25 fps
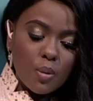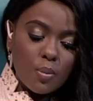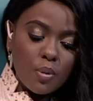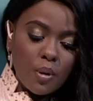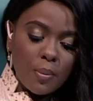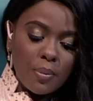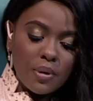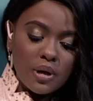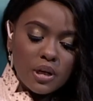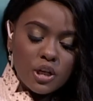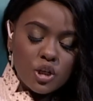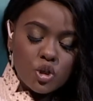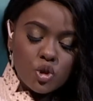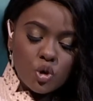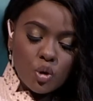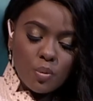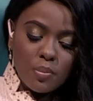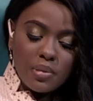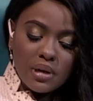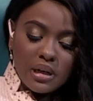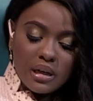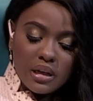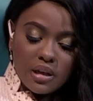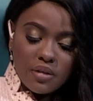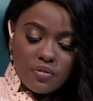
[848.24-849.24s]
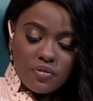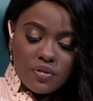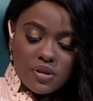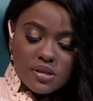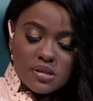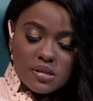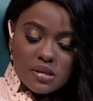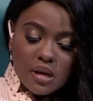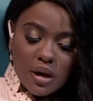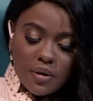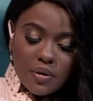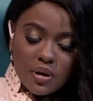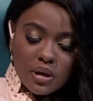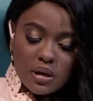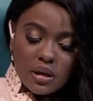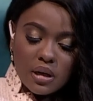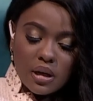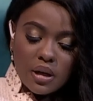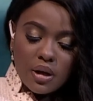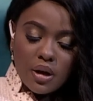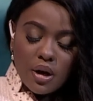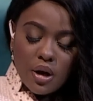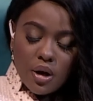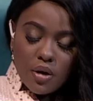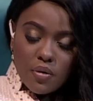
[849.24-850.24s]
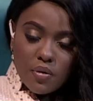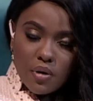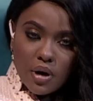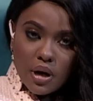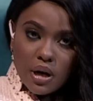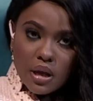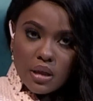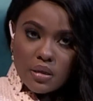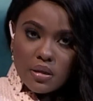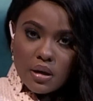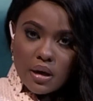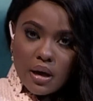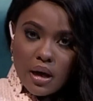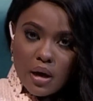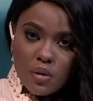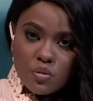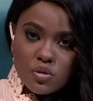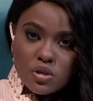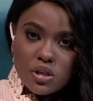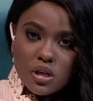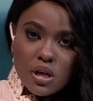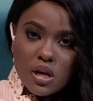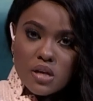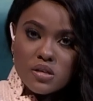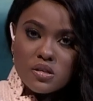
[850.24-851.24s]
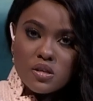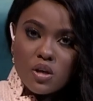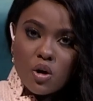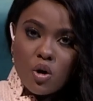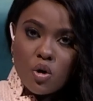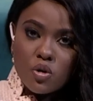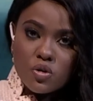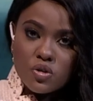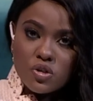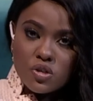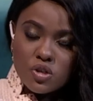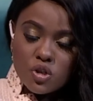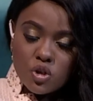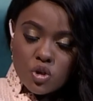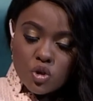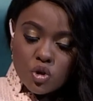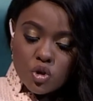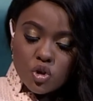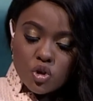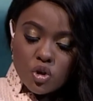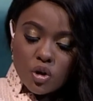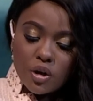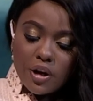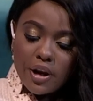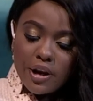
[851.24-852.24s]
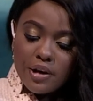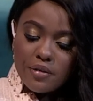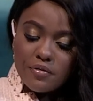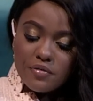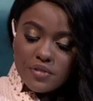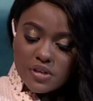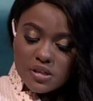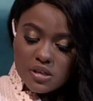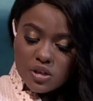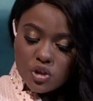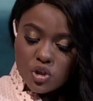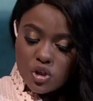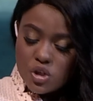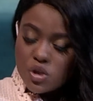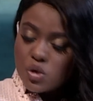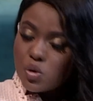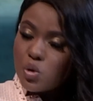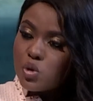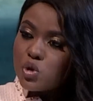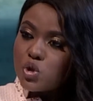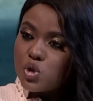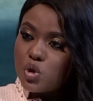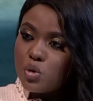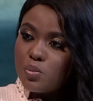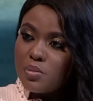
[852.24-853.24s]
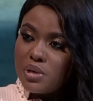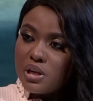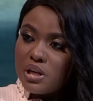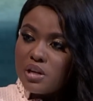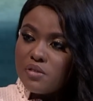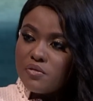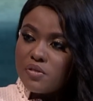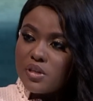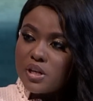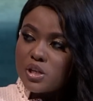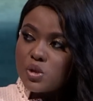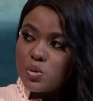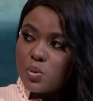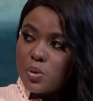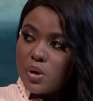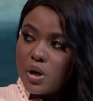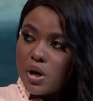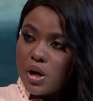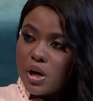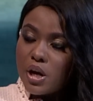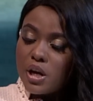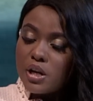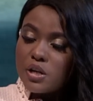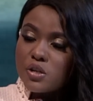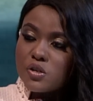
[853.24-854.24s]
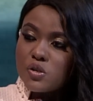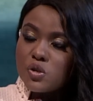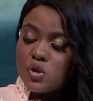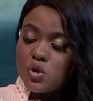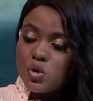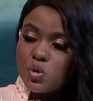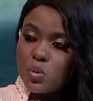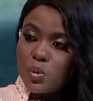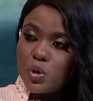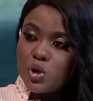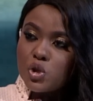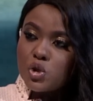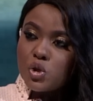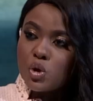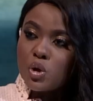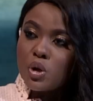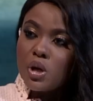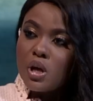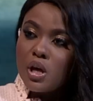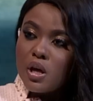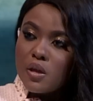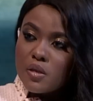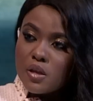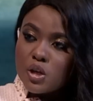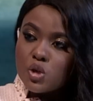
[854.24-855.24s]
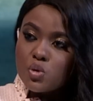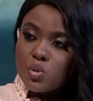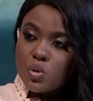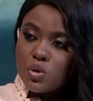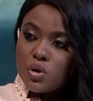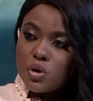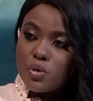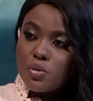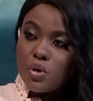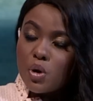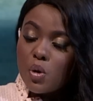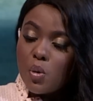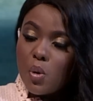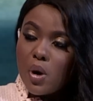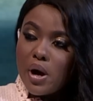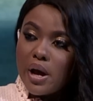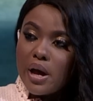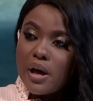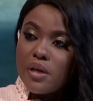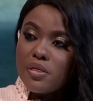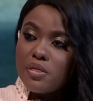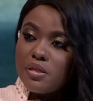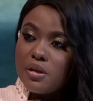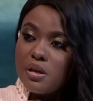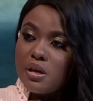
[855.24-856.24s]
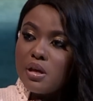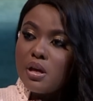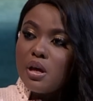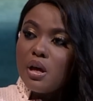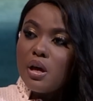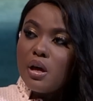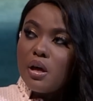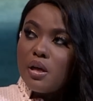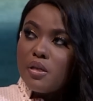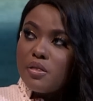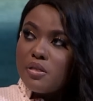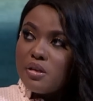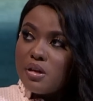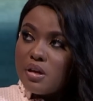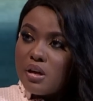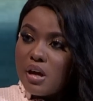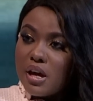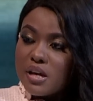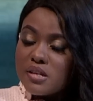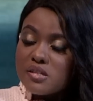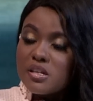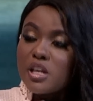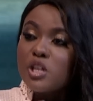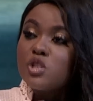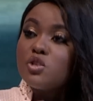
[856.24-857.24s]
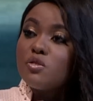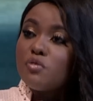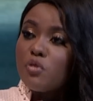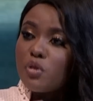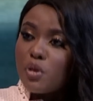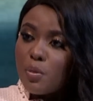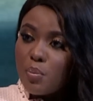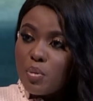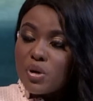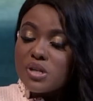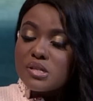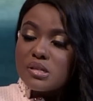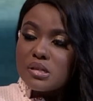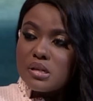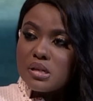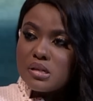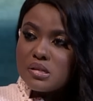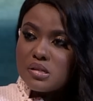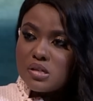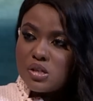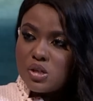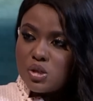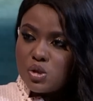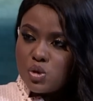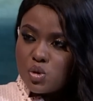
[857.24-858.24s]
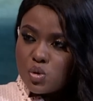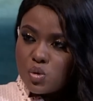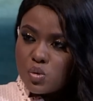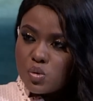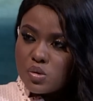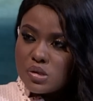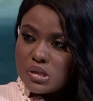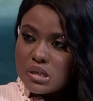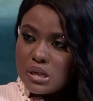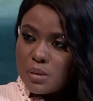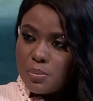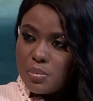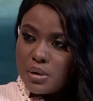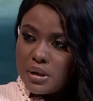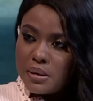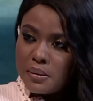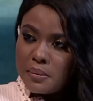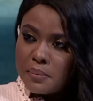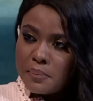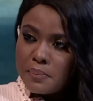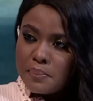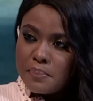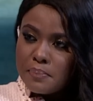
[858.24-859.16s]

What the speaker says: properly. Do you believe he's currently running the county as the Constitution envisages, or do you believe that we are in a situation that would require the executive or the presidency to step in?